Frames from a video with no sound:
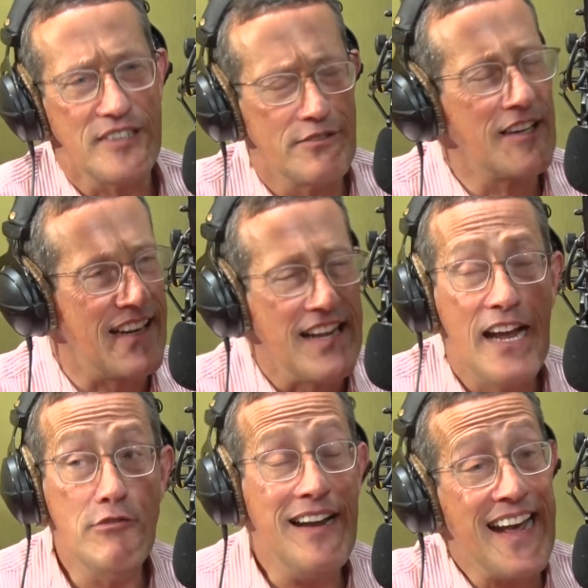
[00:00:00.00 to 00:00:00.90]
It really
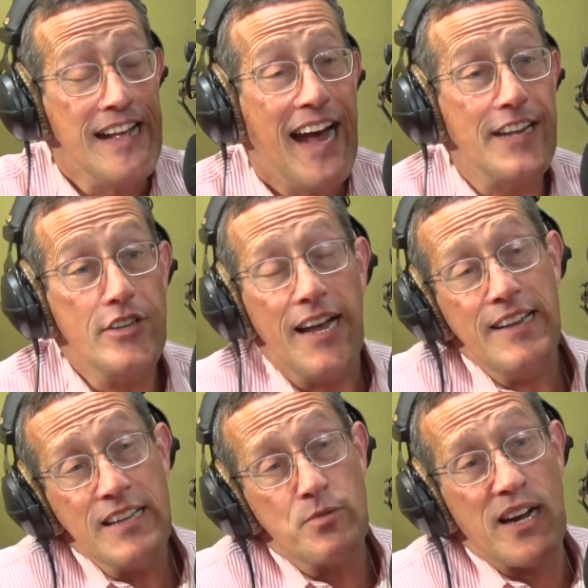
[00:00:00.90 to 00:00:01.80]
has. And
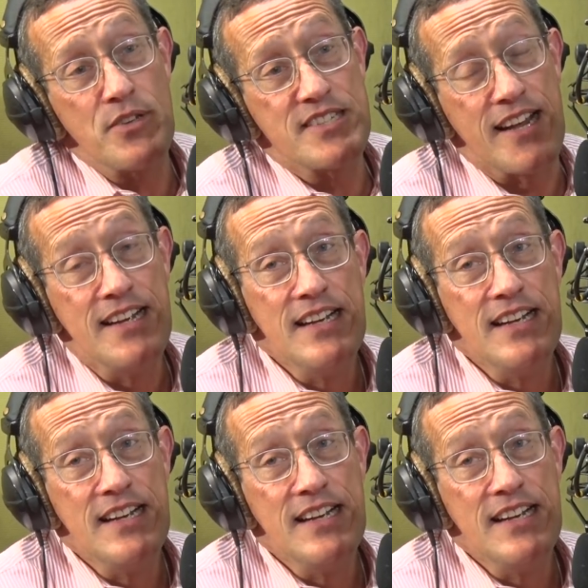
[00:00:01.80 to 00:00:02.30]
that's what I would say.